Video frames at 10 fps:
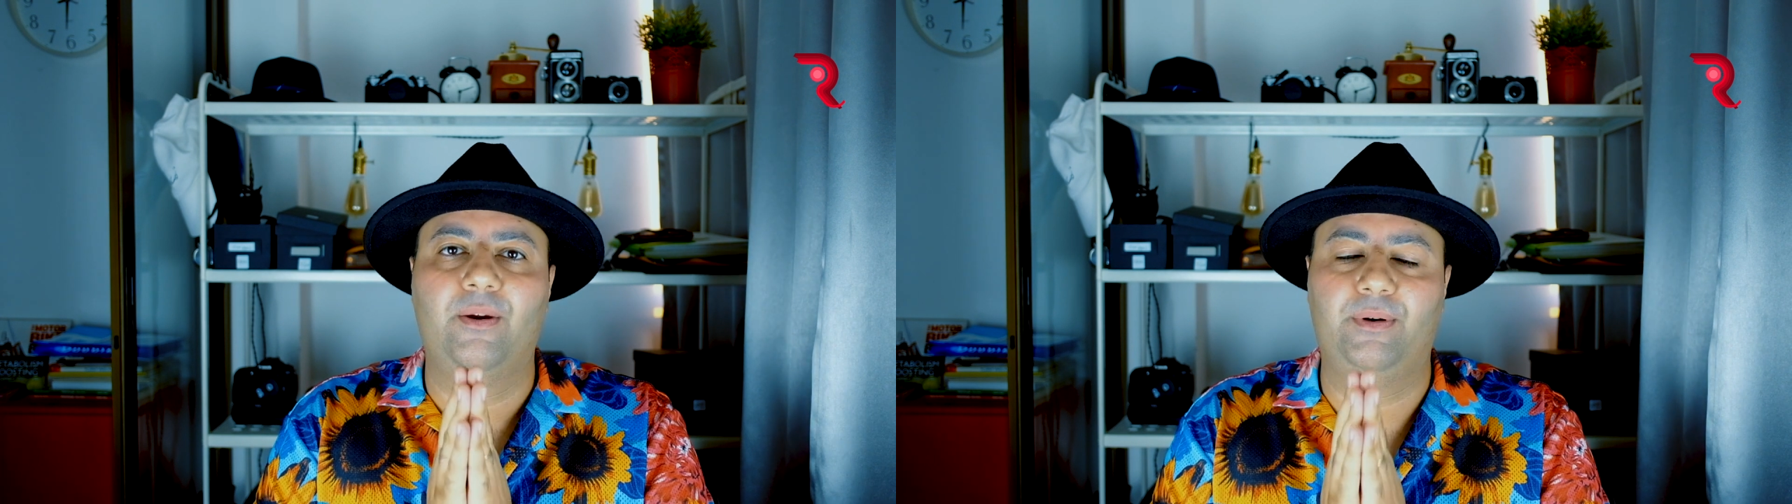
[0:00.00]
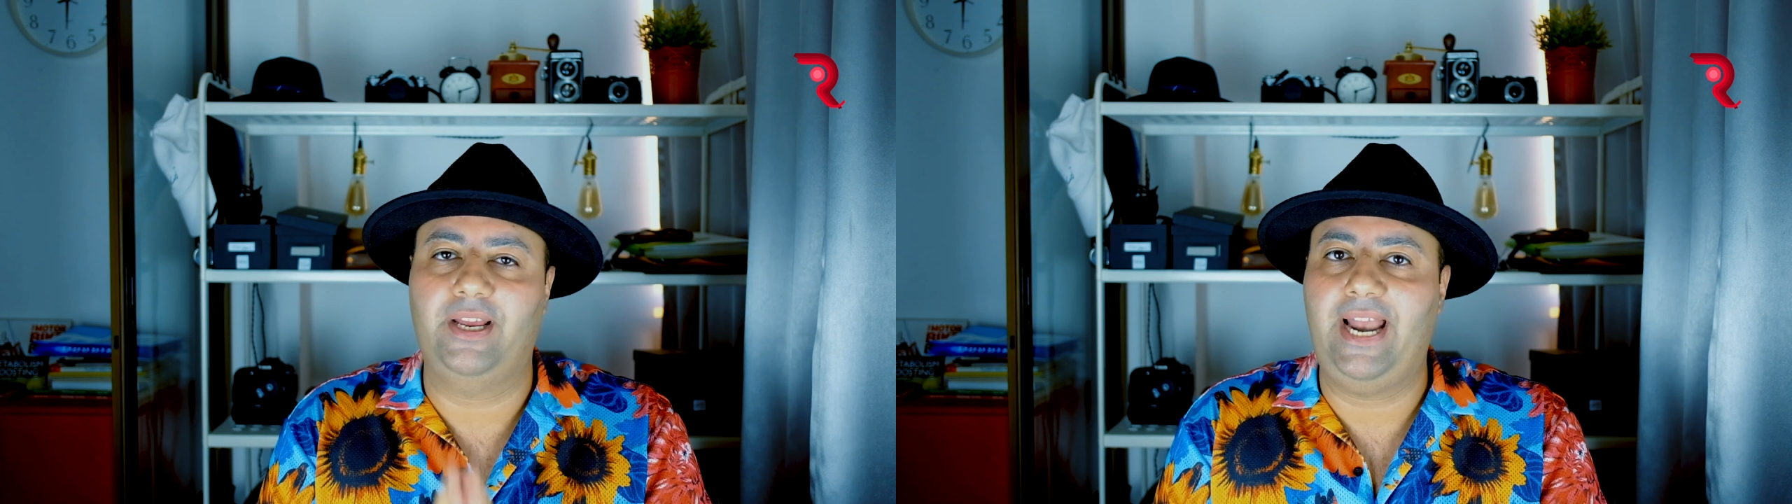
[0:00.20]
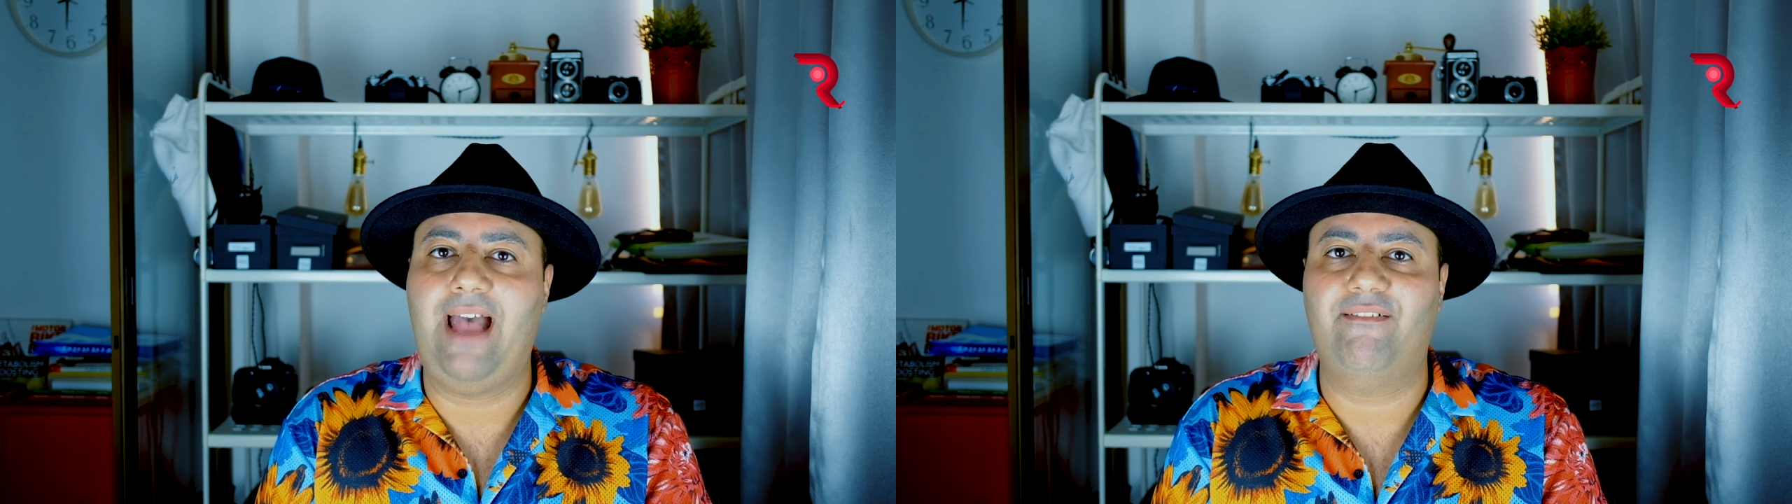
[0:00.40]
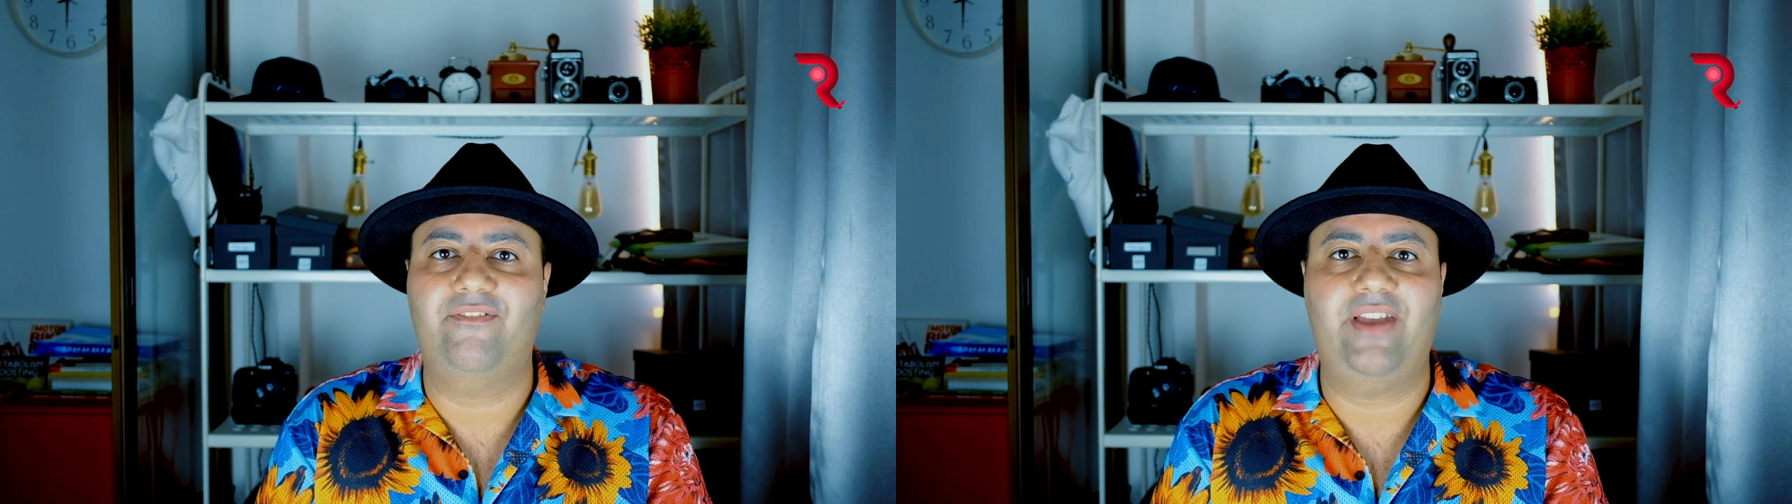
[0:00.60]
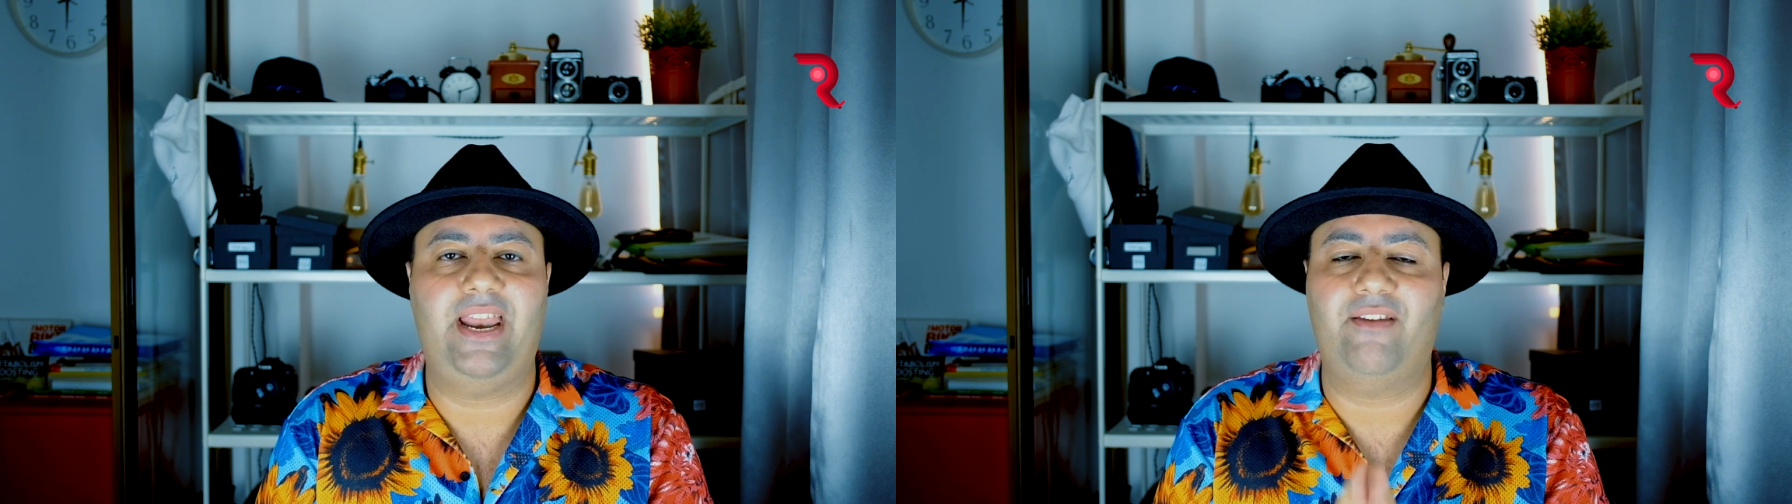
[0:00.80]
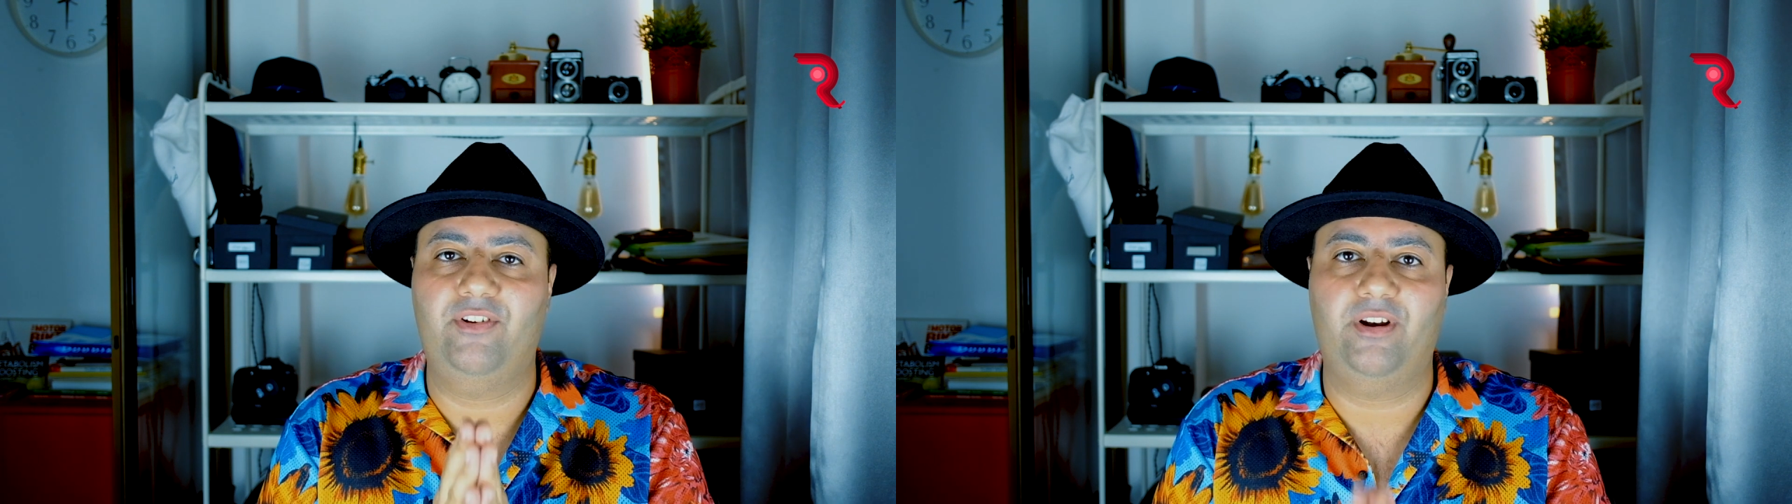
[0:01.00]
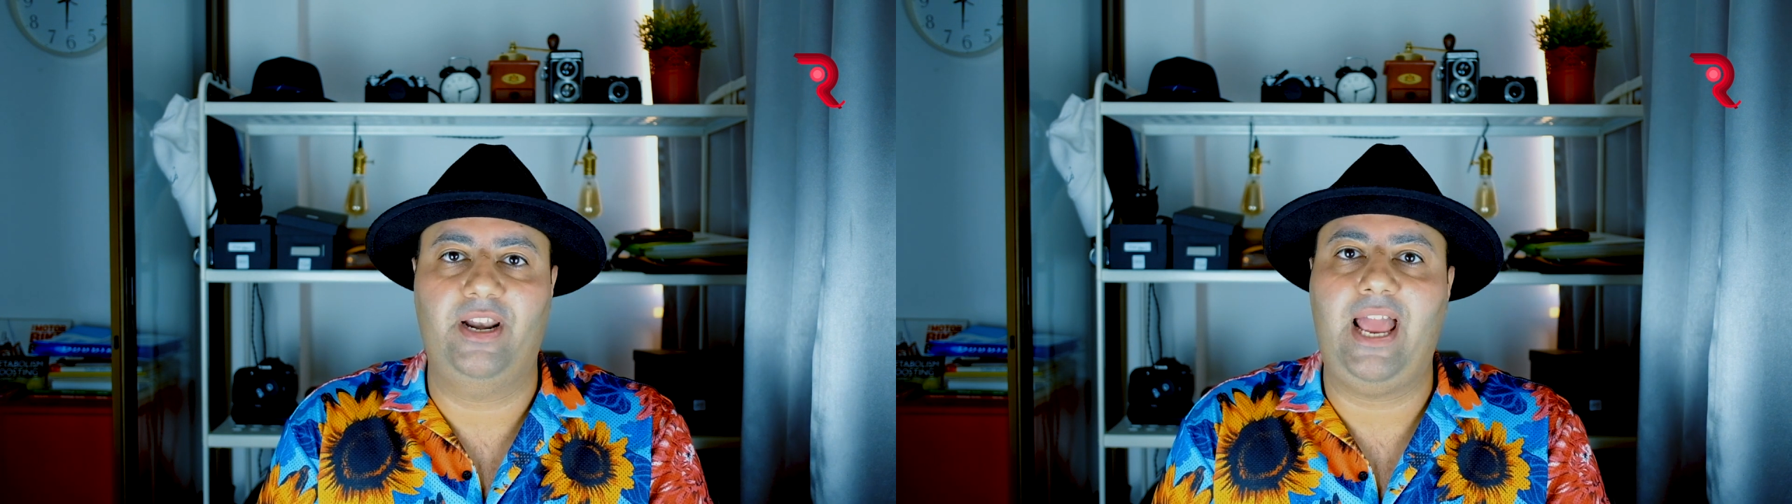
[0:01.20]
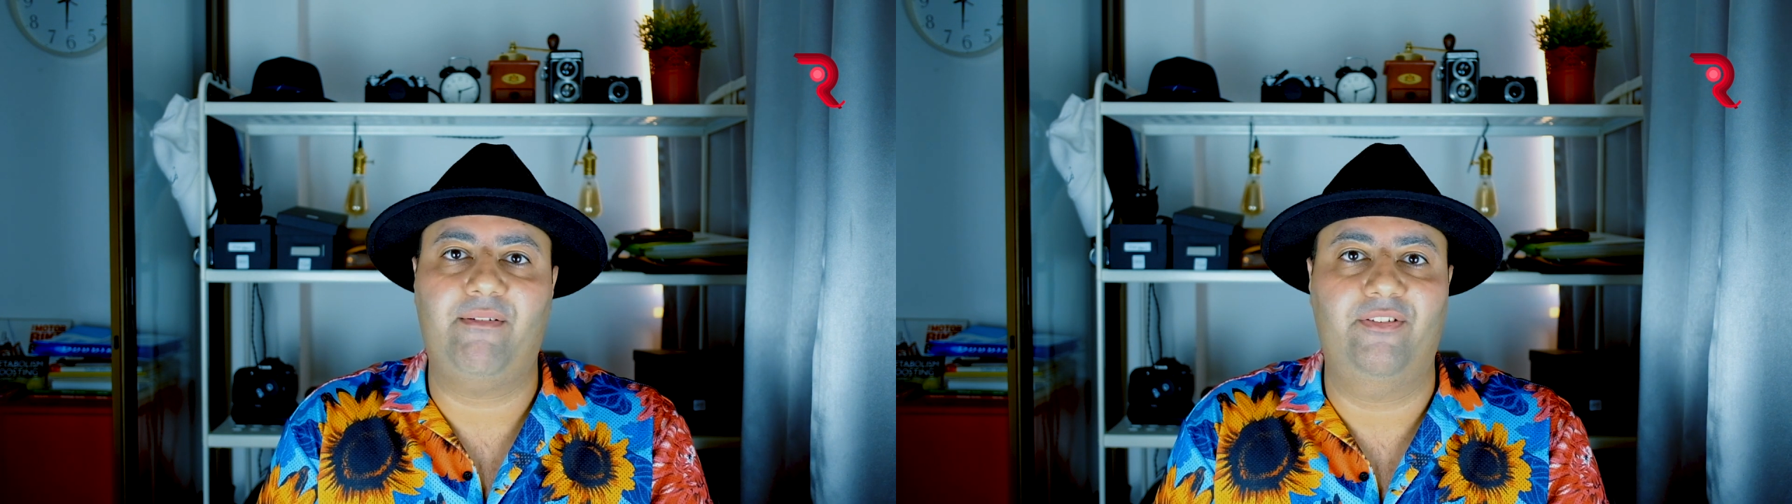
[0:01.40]
we're gonna have a wedding, we're
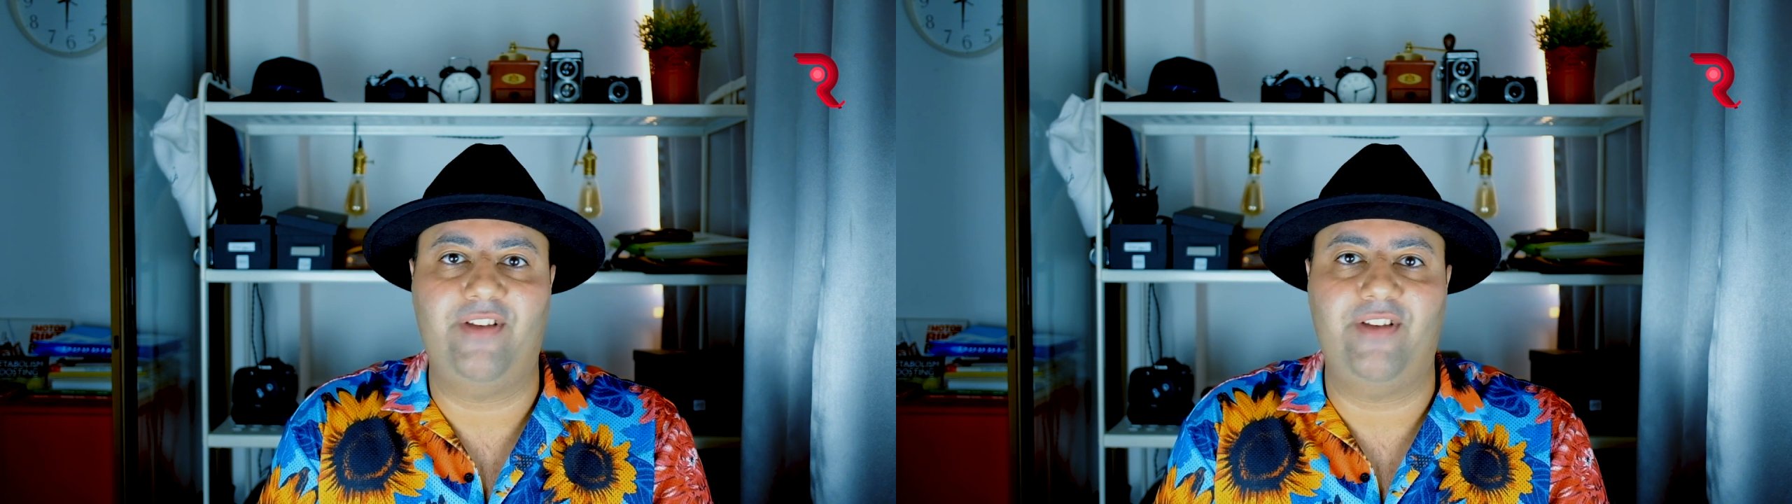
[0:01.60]
gonna have a